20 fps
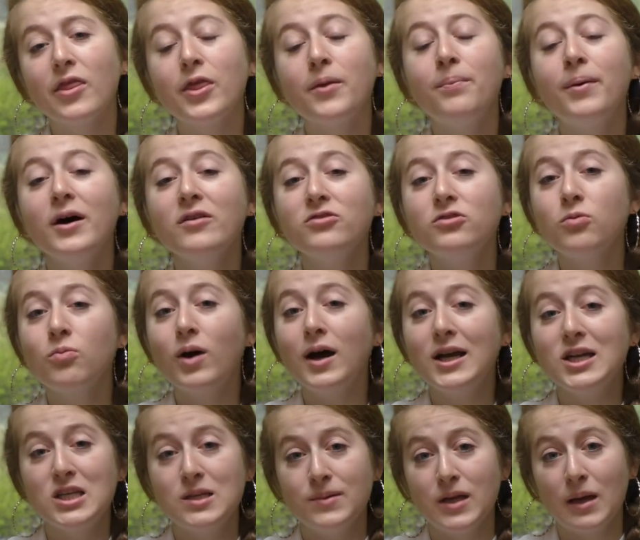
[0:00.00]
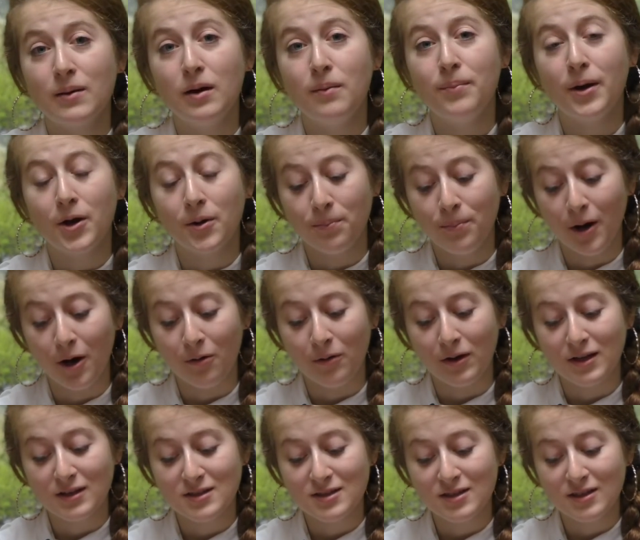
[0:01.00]
The best way to become a better
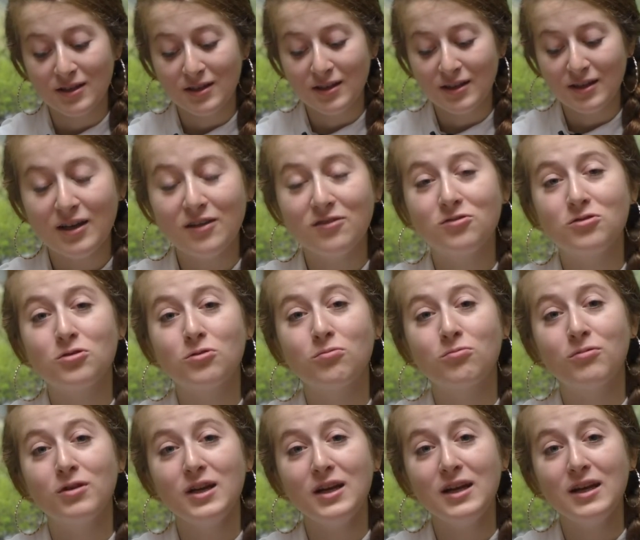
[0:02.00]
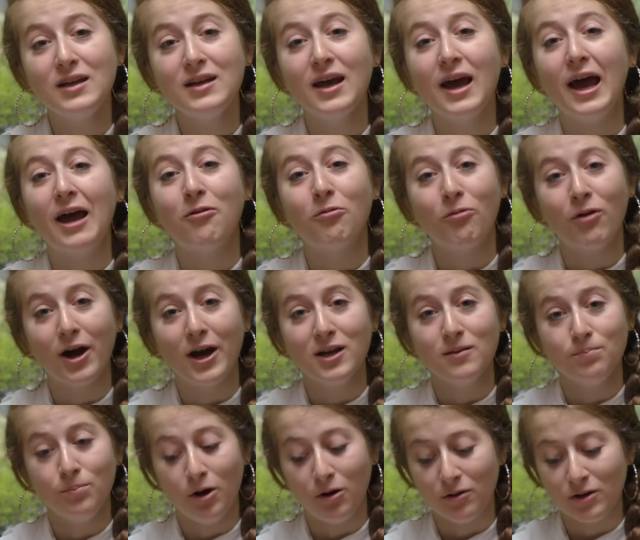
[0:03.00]
poet is to read and
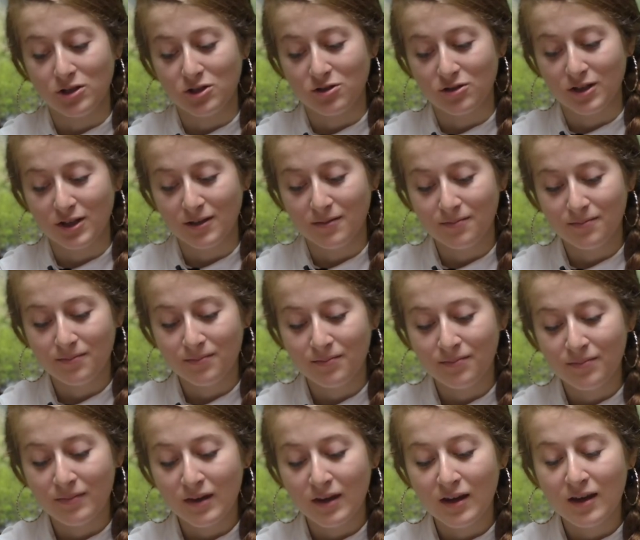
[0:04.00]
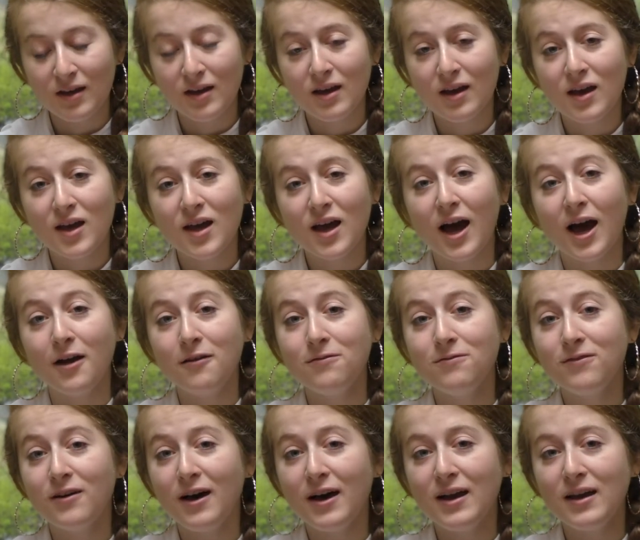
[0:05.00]
write poetry. I
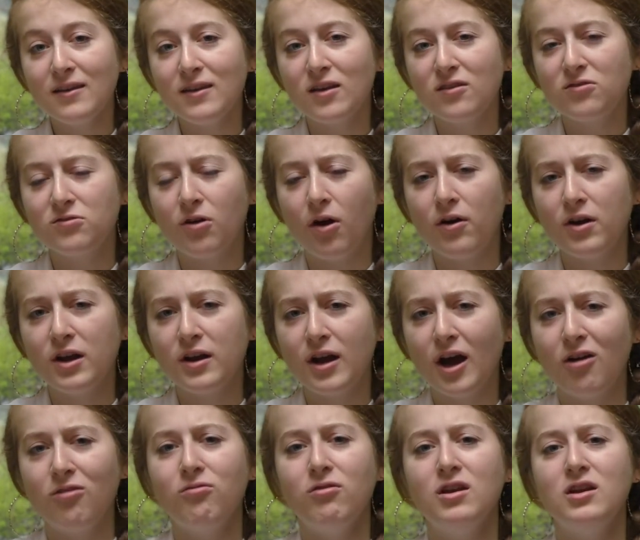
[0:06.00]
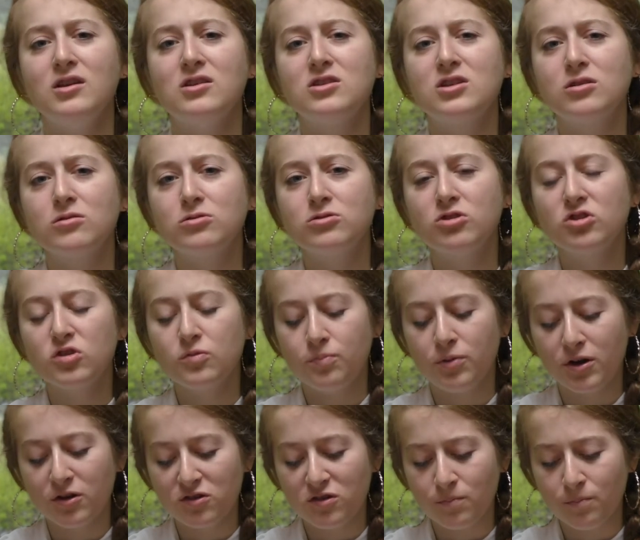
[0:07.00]
find that starting out reading children's
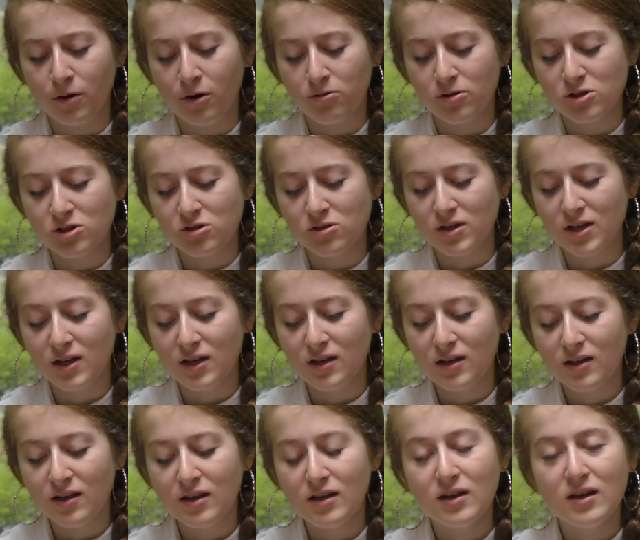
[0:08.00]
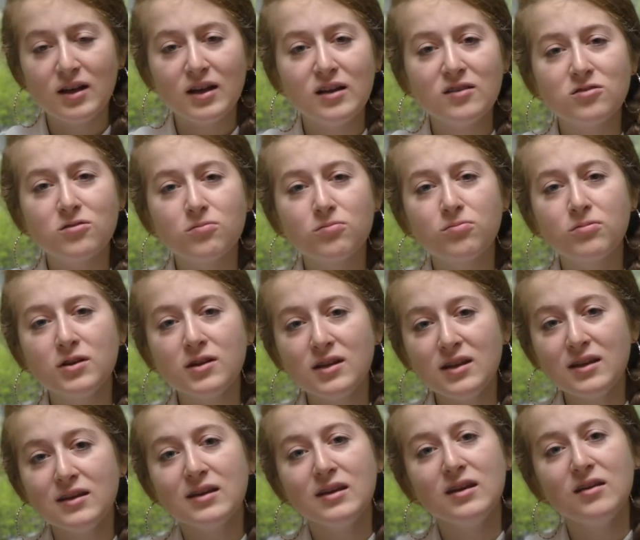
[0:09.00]
books of poetry is a
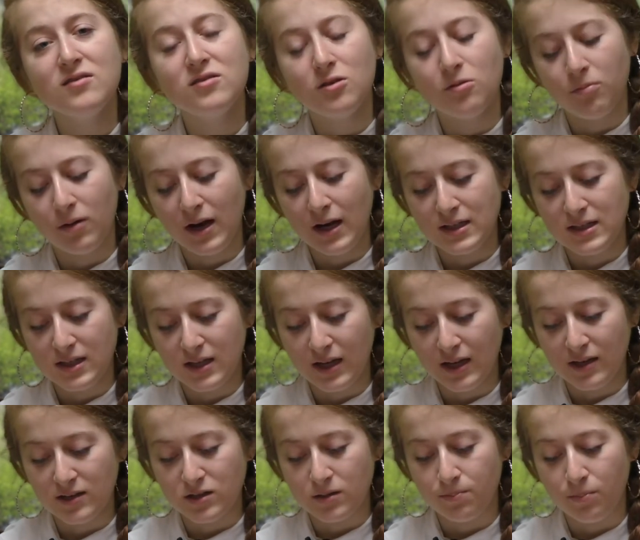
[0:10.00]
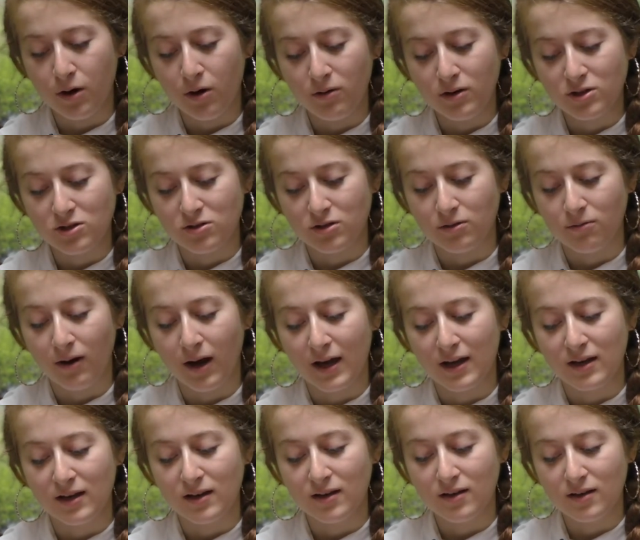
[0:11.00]
really easy way to get into poetry
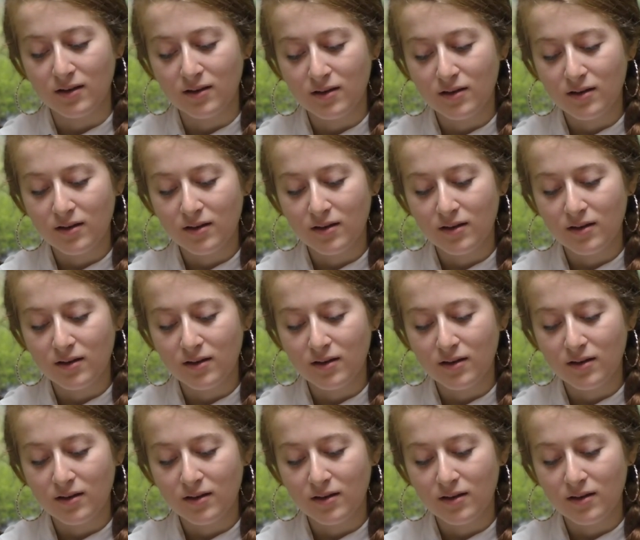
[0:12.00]
writing,